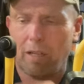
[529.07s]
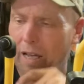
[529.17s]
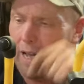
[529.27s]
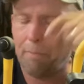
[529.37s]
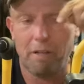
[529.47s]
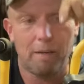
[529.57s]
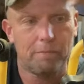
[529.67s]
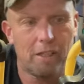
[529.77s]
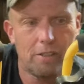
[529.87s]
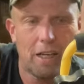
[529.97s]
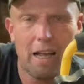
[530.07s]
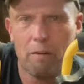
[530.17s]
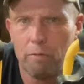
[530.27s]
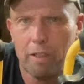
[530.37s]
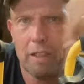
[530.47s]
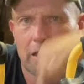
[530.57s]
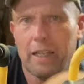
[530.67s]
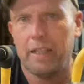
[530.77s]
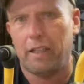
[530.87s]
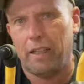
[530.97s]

I'm telling you, I really like